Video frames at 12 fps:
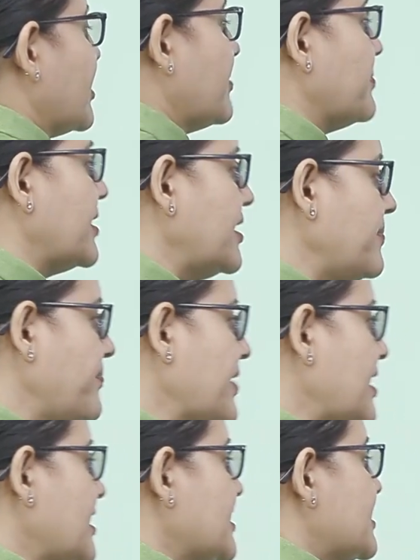a number.
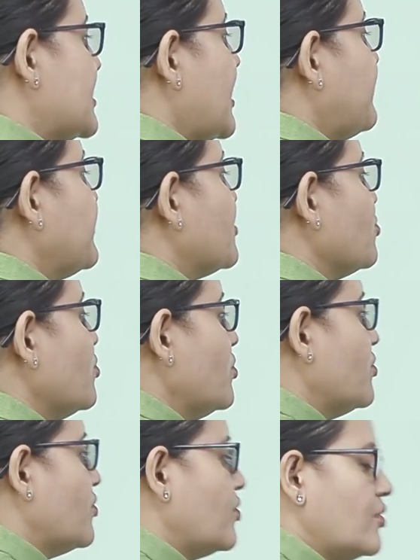Step 2,
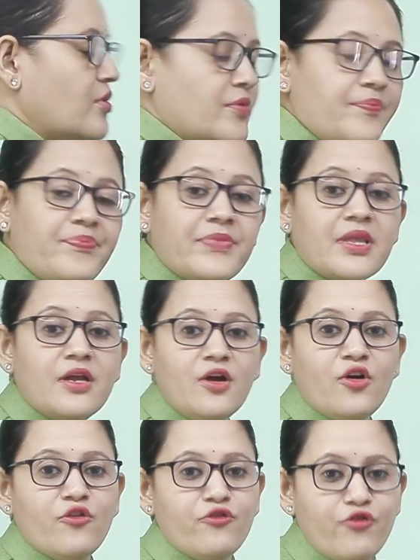
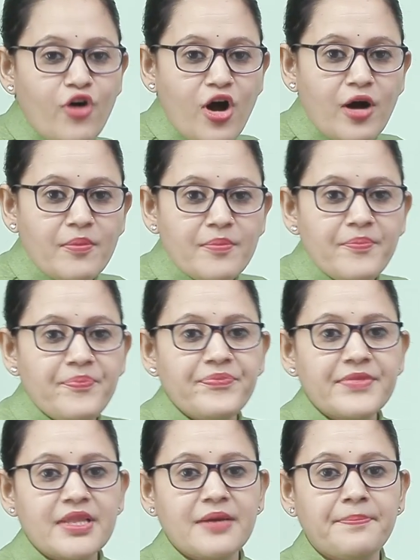form
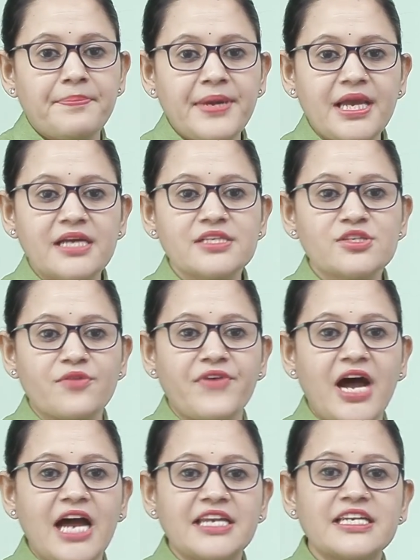pairs of
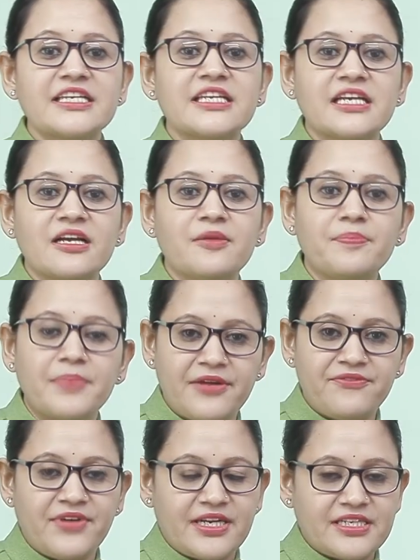identical
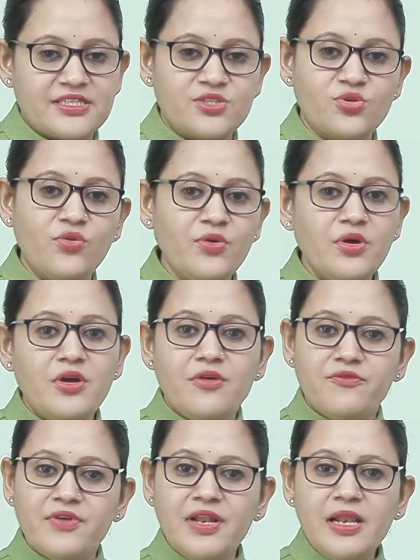prime factors. So,
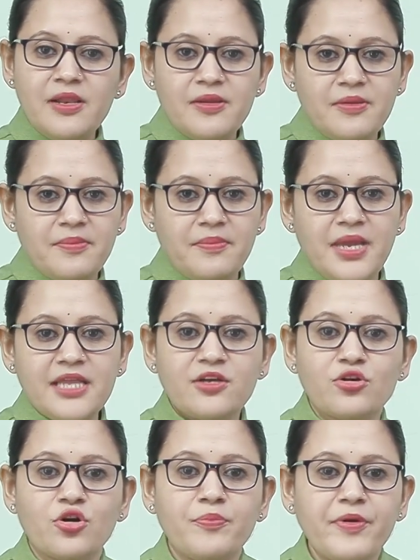we will make the
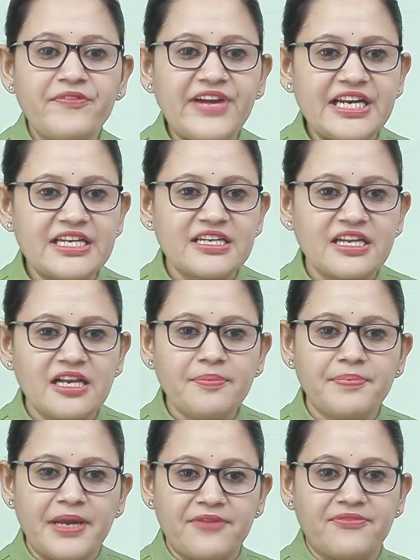group of identical
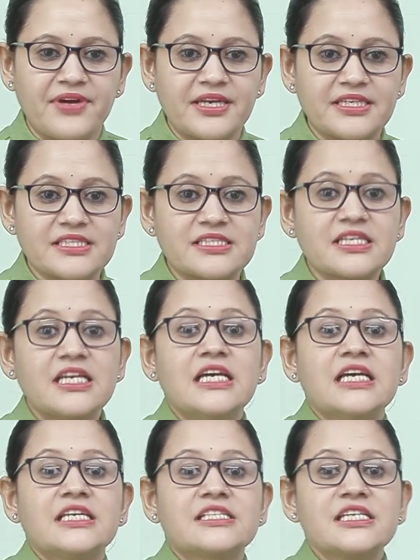prime factors.
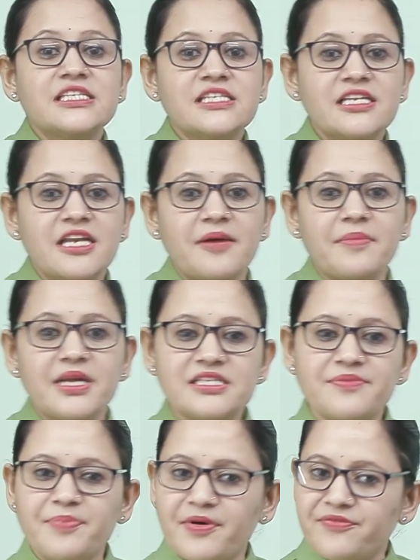Since the number
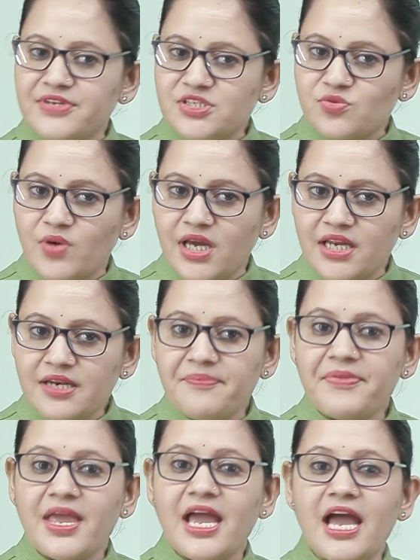is a perfect square,
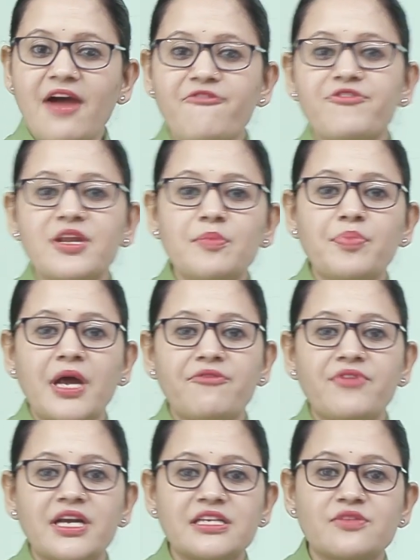every
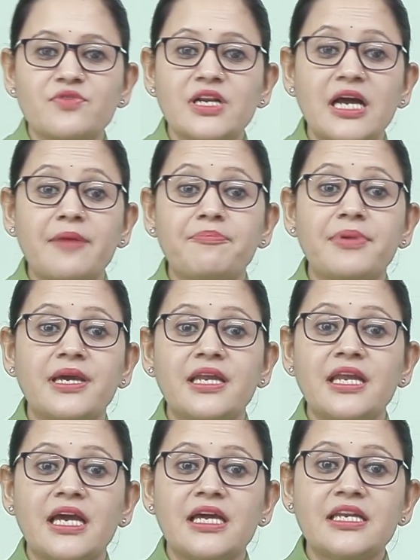prime factor will
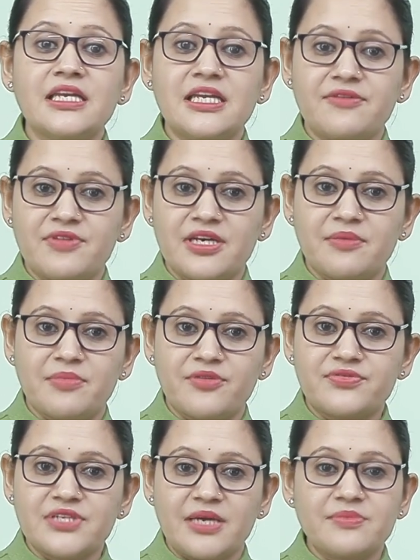appear an even number
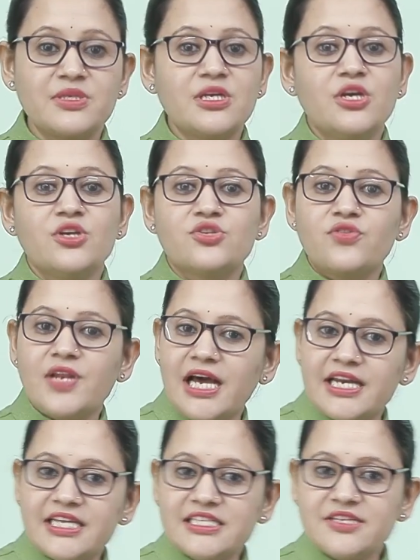of times. So, we
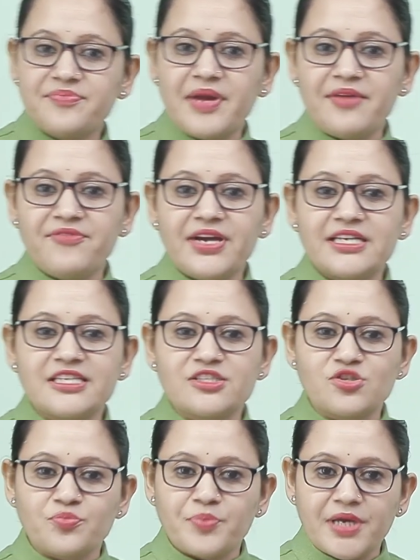will arrange the prime factors
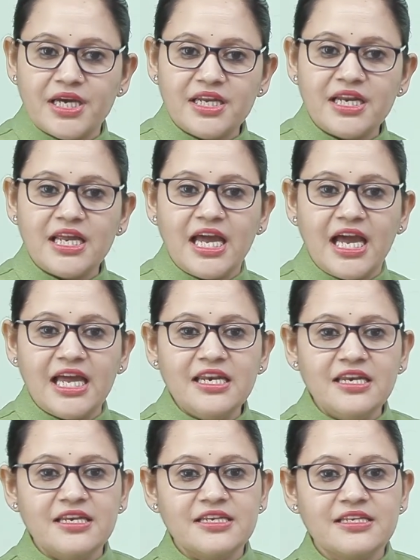into pair and
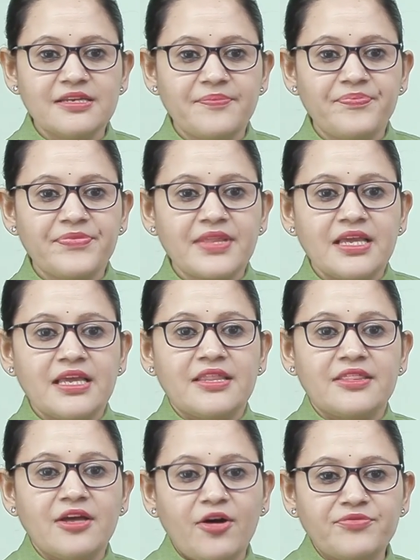
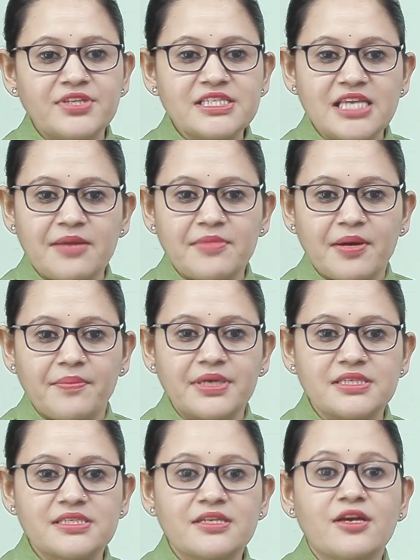of the same
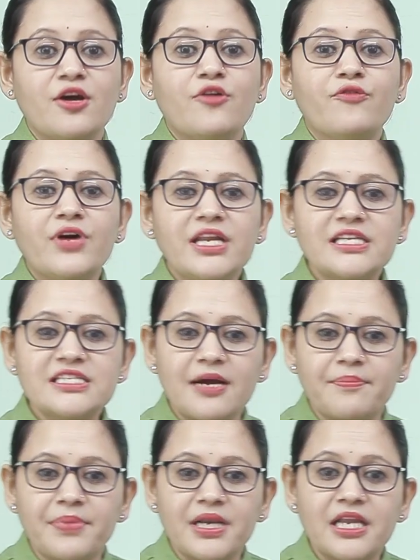numbers. For
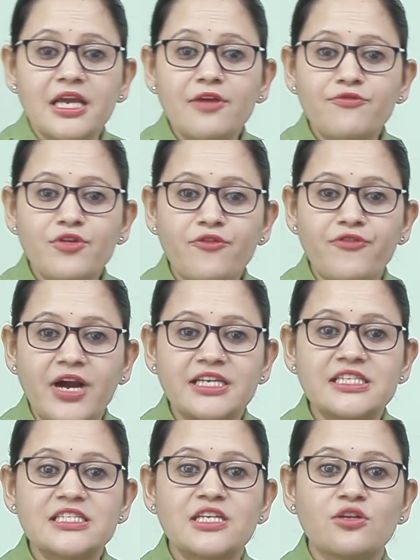example, if your
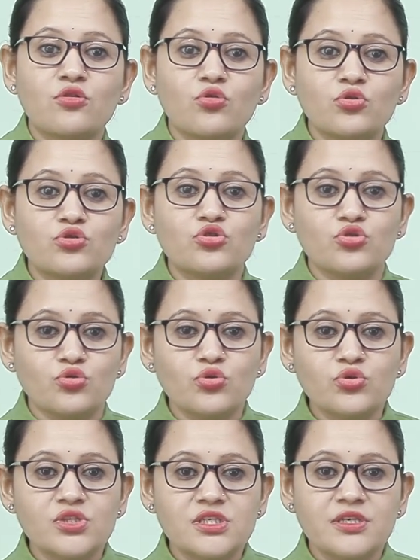factors include
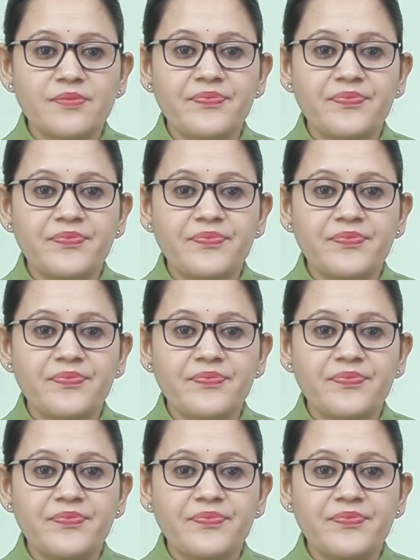2's,